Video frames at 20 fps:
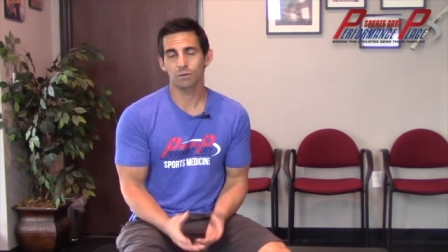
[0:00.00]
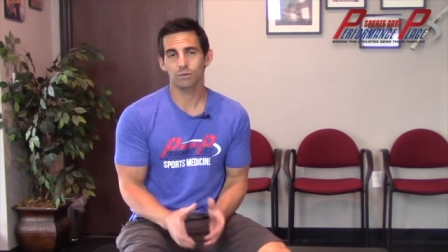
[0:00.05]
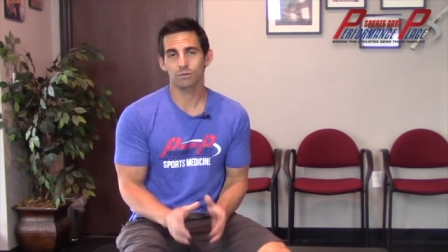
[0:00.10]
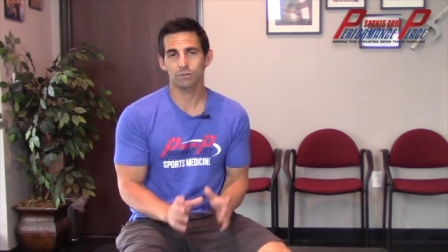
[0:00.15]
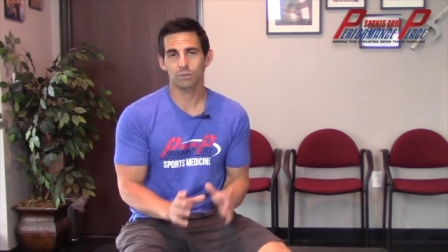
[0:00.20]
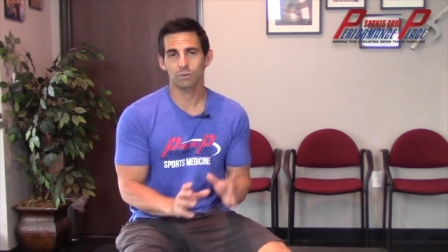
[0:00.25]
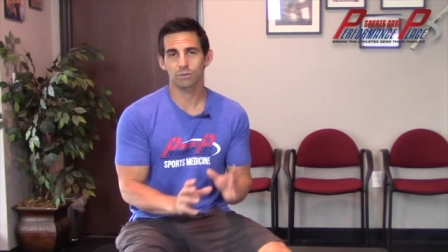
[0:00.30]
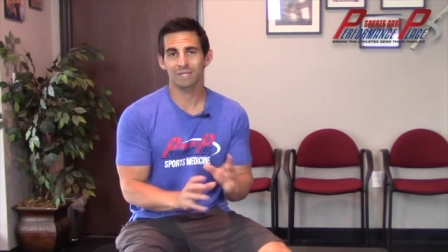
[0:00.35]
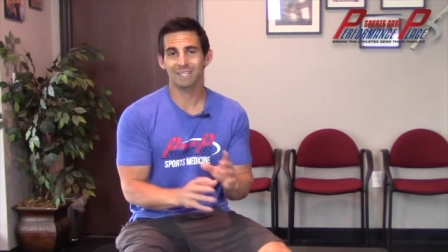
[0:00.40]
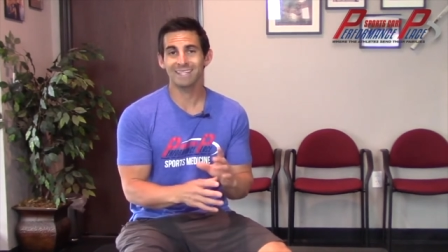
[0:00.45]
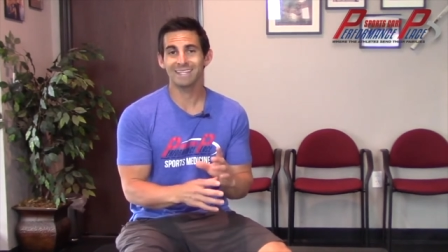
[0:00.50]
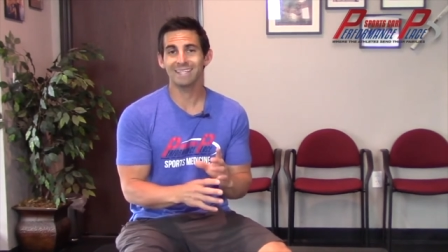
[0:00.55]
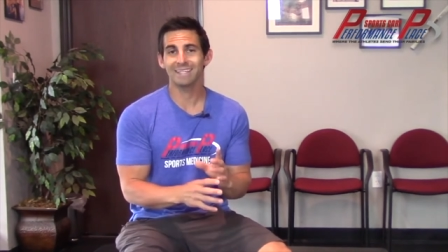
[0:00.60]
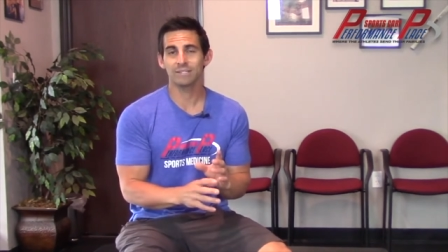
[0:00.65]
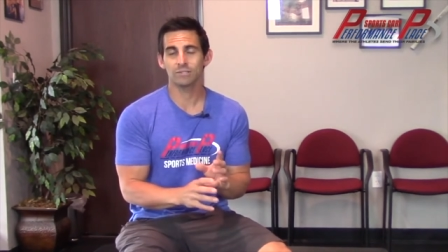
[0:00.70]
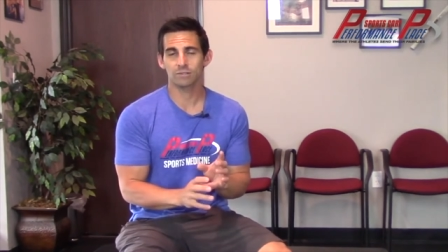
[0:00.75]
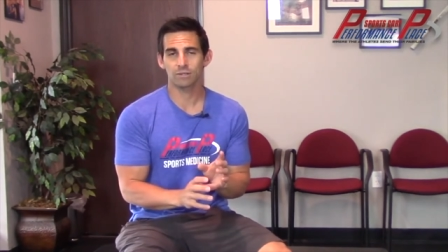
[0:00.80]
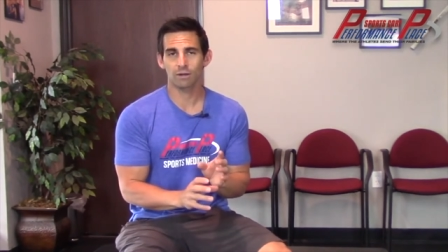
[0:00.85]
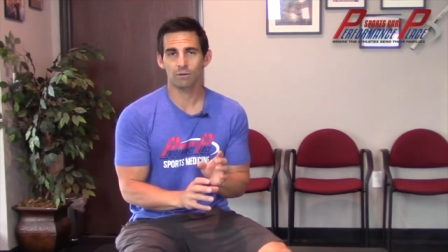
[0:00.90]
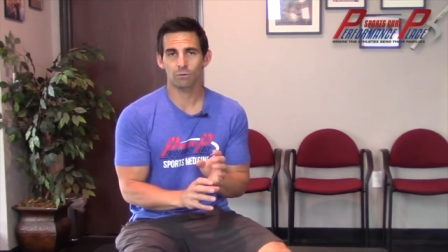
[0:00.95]
or sorry, the knee
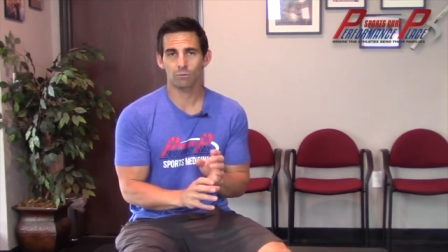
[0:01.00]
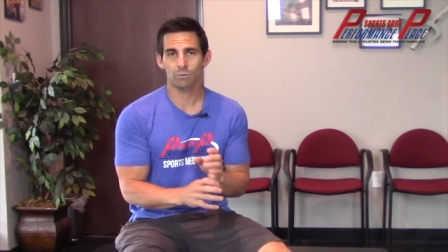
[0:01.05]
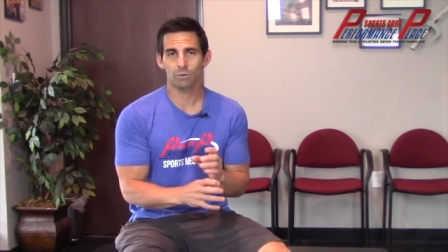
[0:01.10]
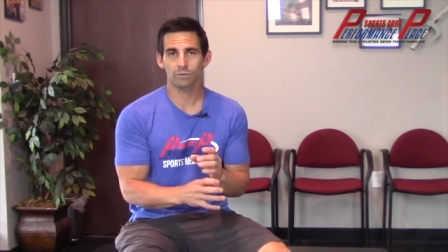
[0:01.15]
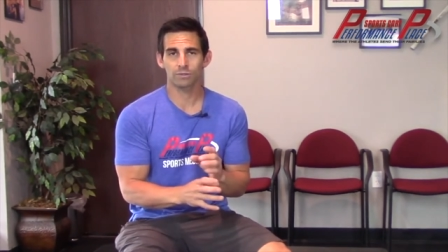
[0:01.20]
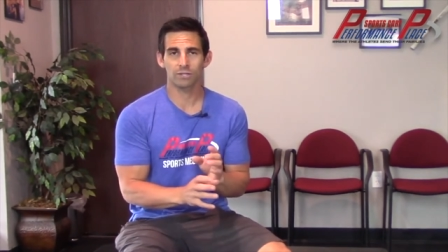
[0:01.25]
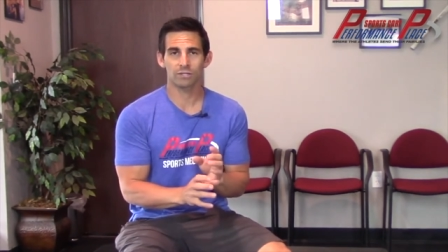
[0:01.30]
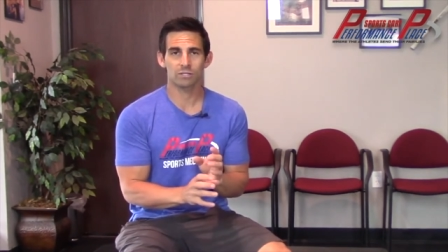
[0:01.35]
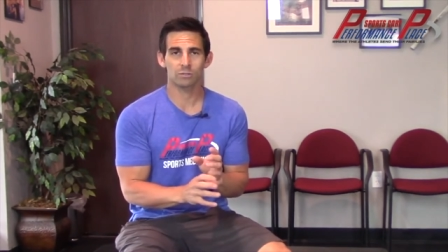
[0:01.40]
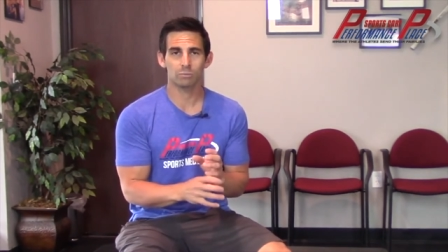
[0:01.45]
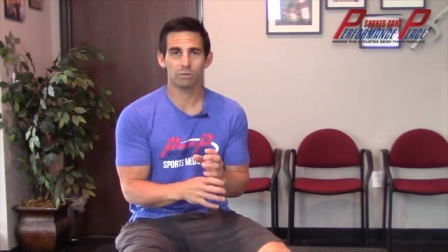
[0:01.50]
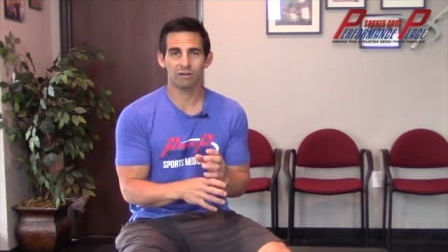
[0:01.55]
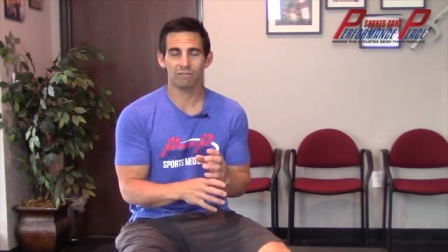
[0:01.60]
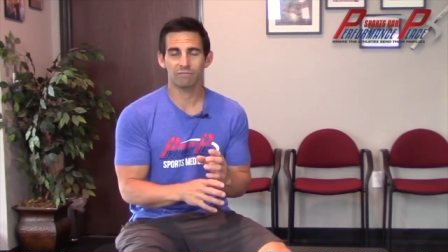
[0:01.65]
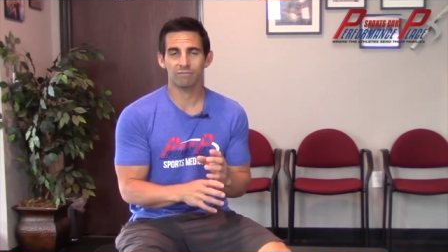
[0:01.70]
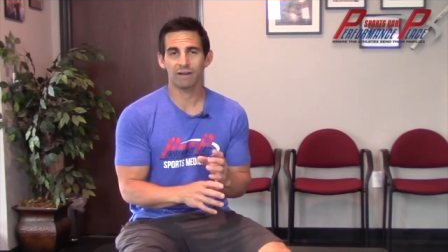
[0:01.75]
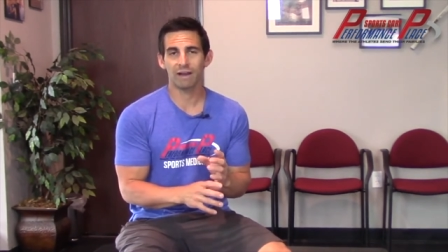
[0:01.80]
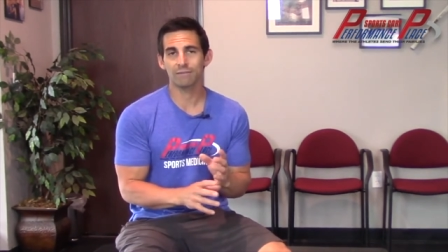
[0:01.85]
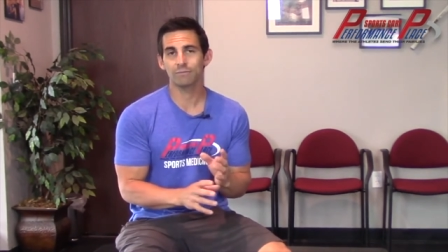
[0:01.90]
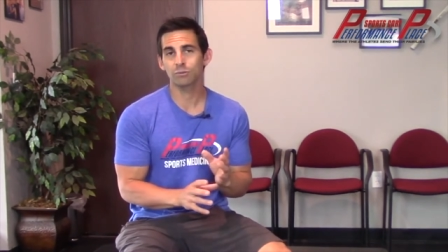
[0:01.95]
in general rotates
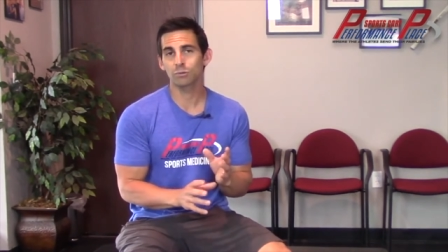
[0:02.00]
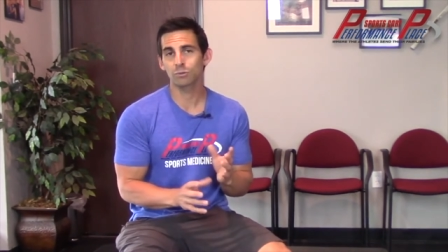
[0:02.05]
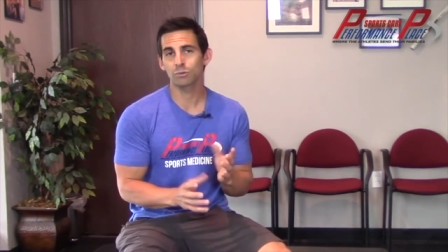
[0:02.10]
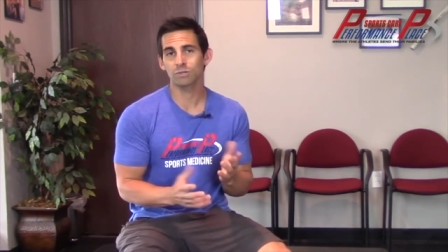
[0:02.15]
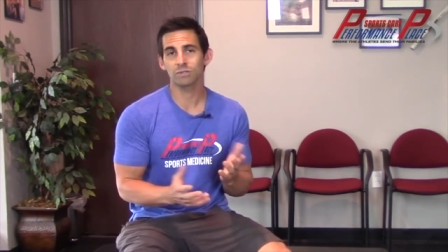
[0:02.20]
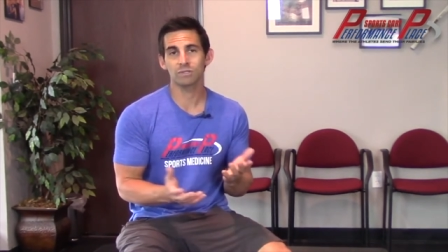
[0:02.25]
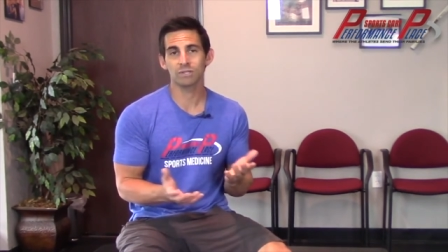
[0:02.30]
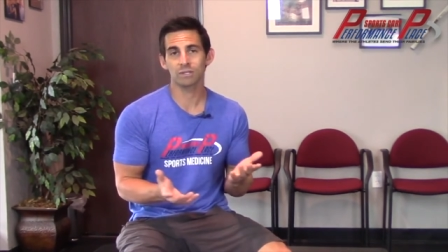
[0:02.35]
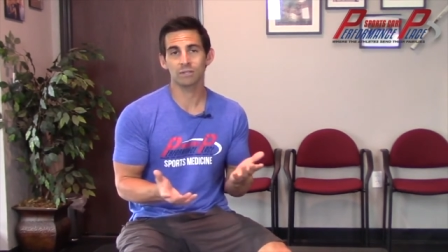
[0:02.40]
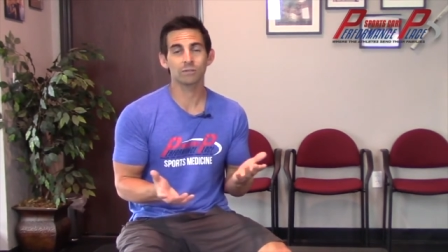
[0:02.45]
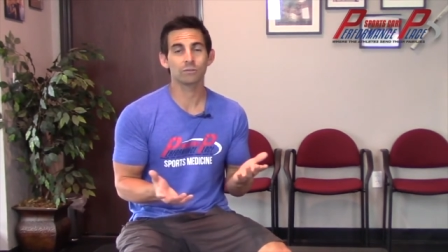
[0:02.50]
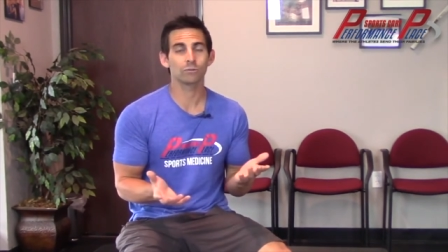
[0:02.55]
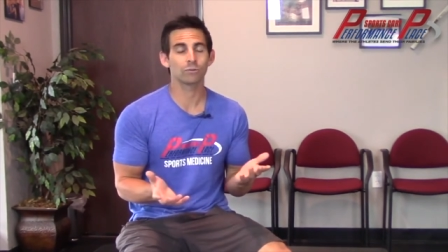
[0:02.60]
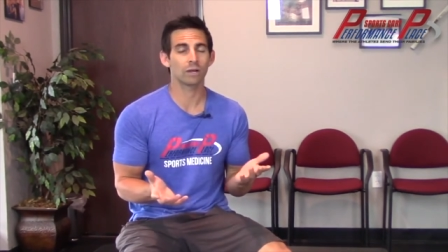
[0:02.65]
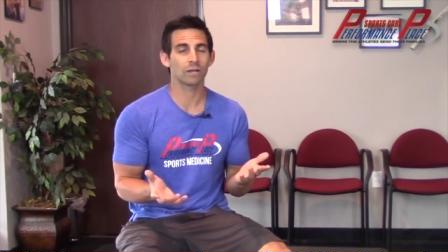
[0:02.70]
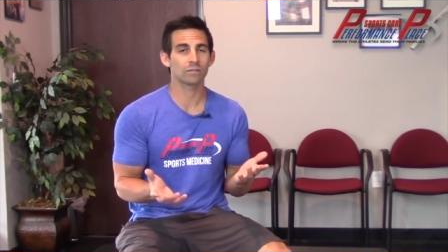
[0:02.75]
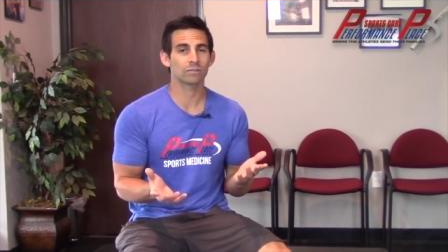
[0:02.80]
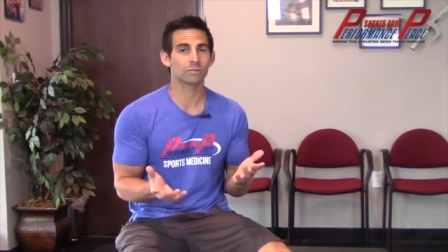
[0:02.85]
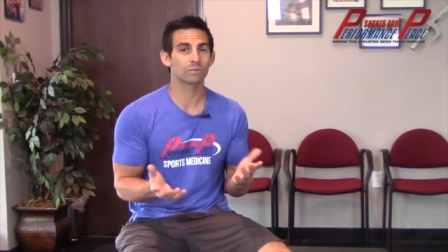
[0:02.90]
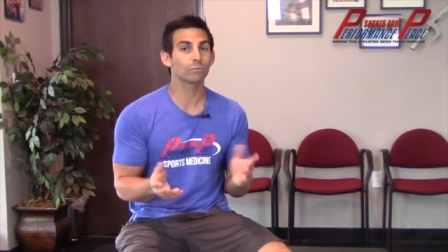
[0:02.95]
about five degrees either
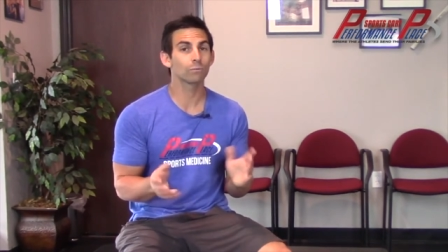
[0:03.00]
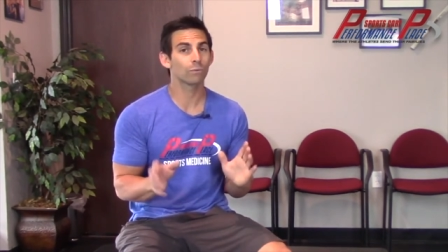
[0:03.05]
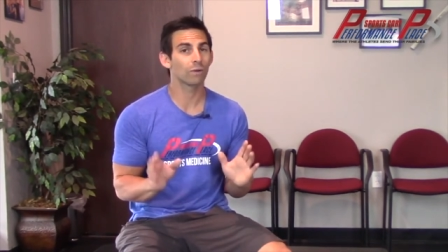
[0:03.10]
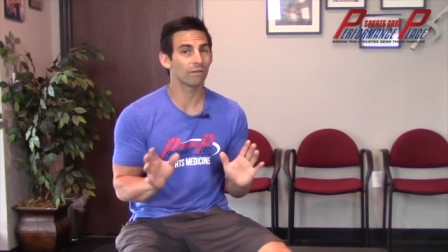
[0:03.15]
direction,